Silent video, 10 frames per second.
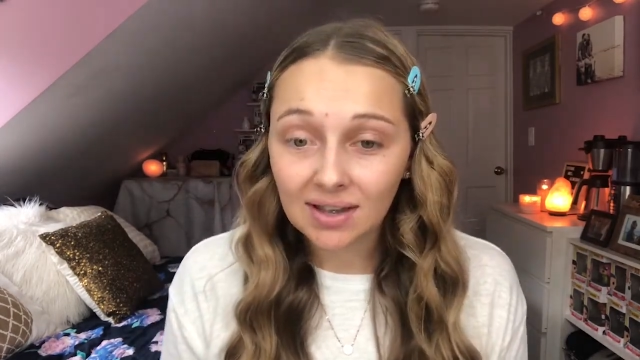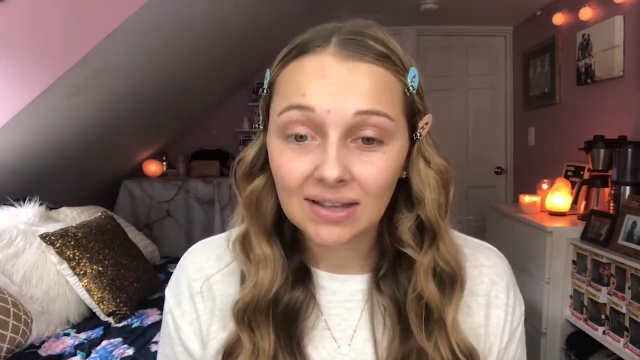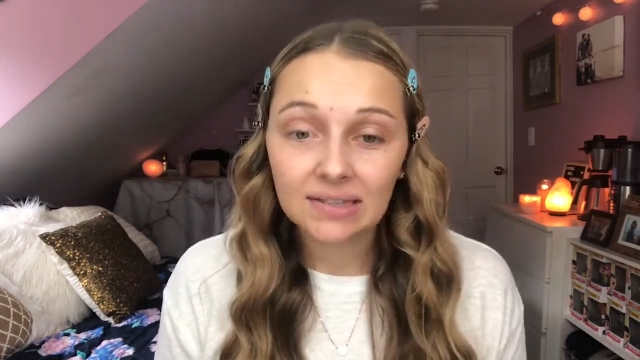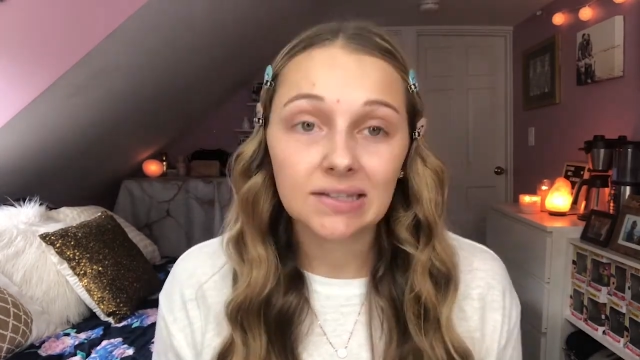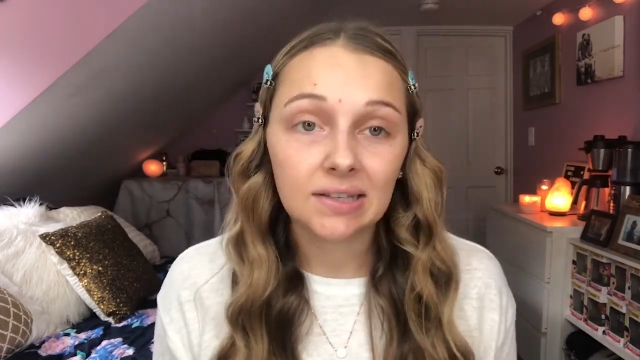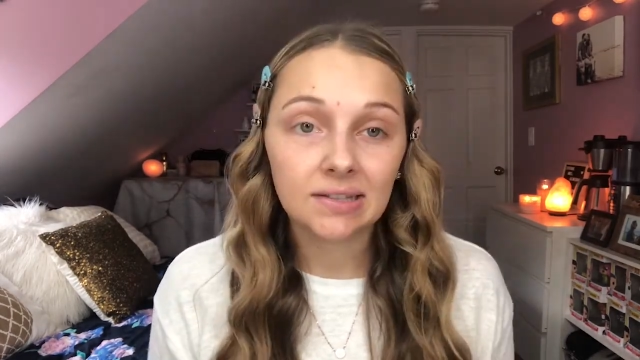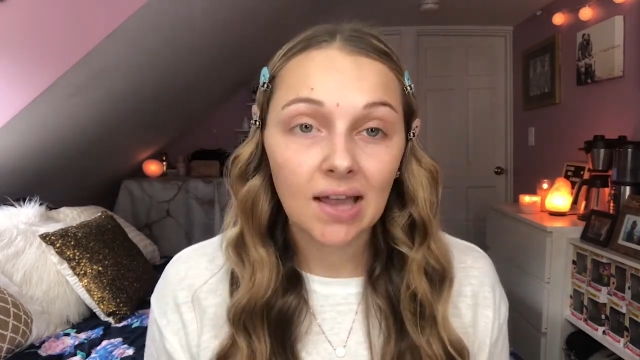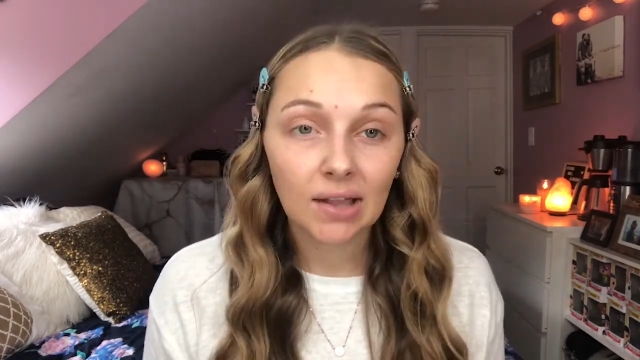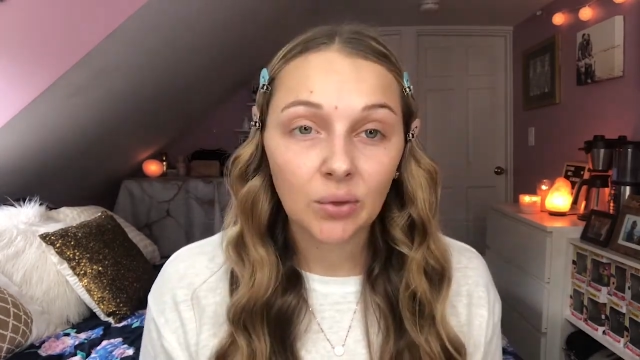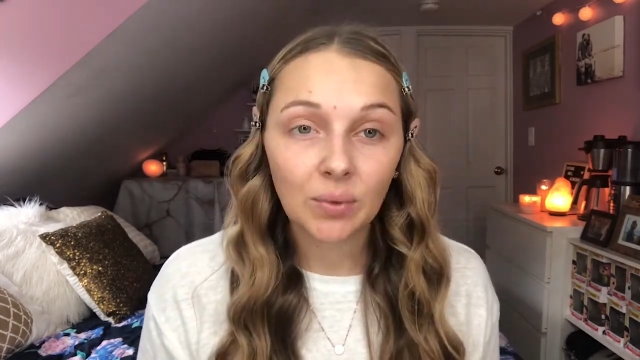Since
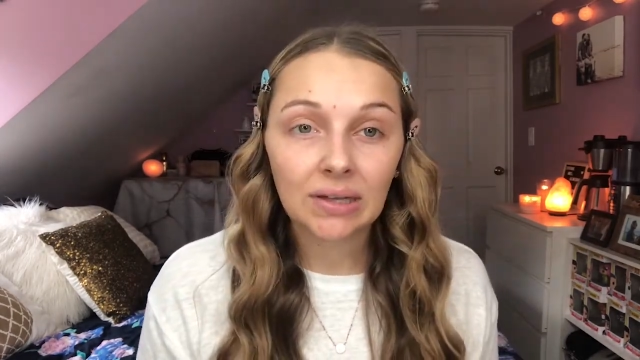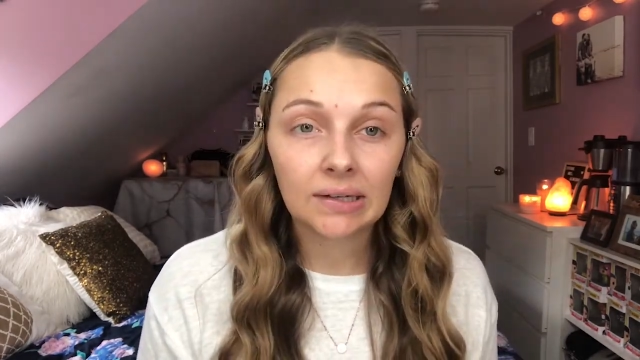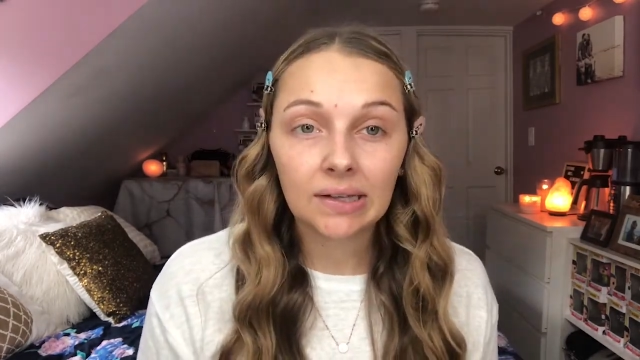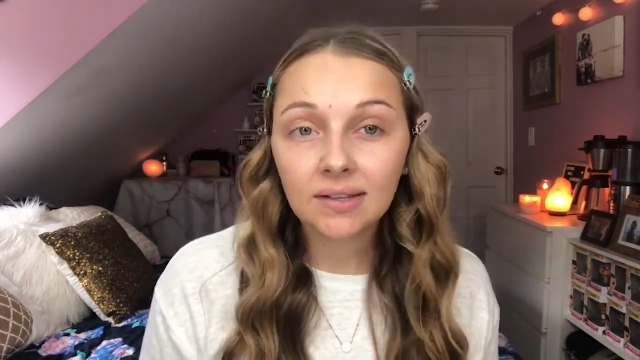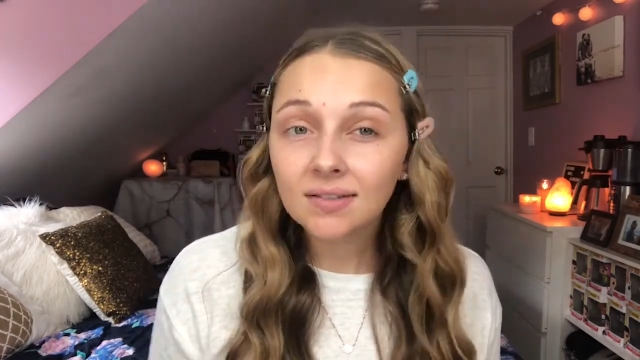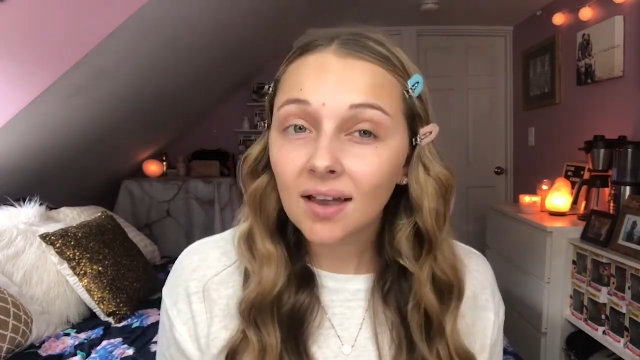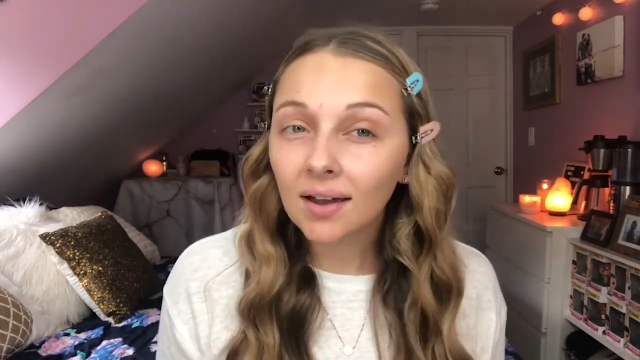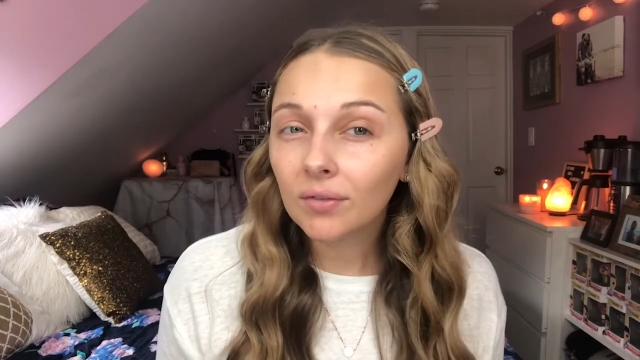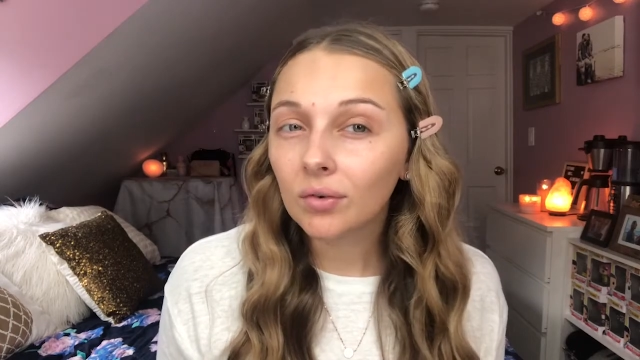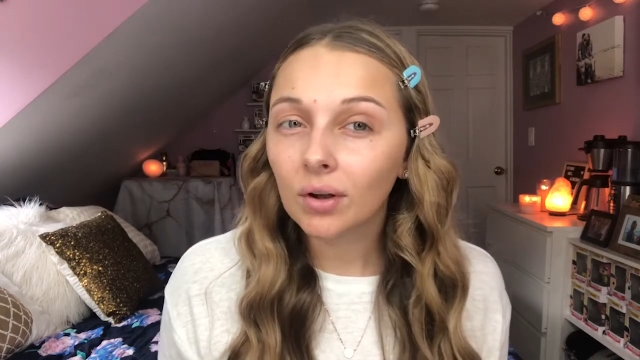Halloween is kind
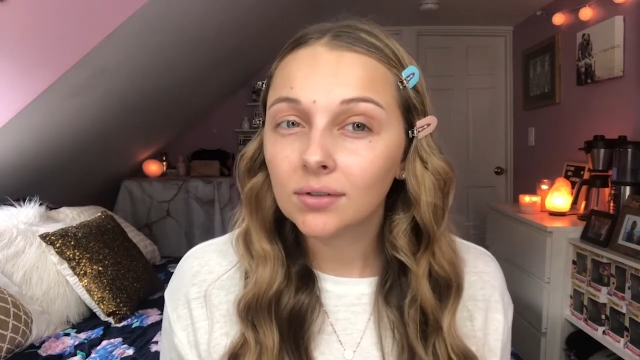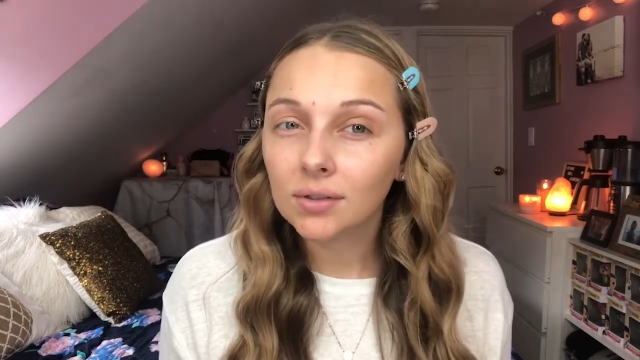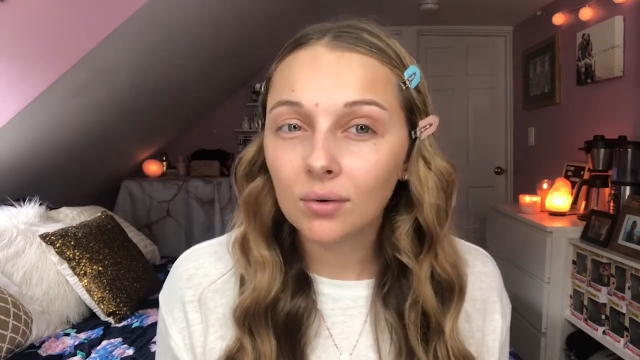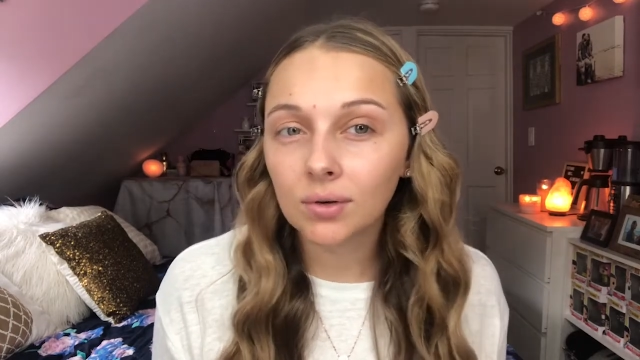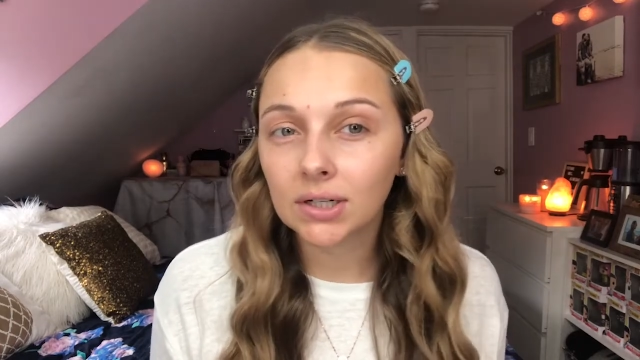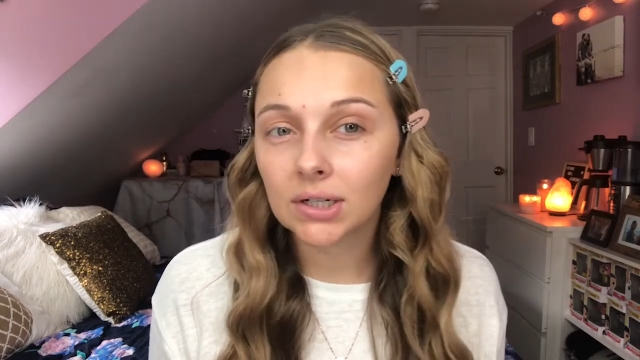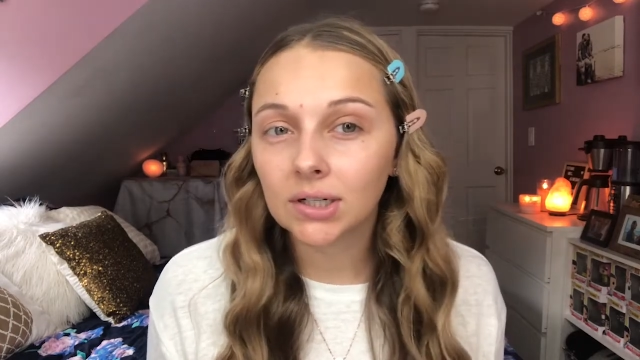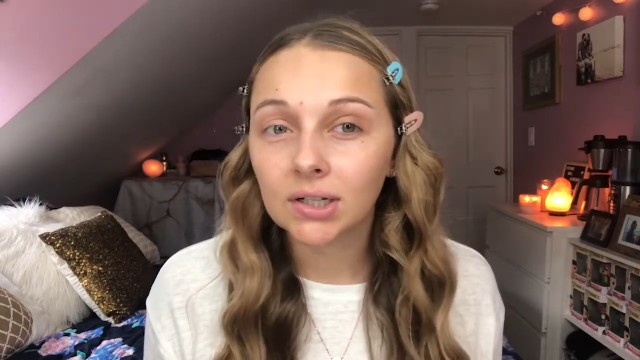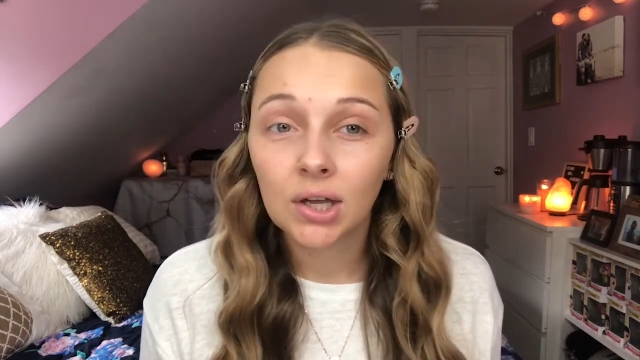of around the corner,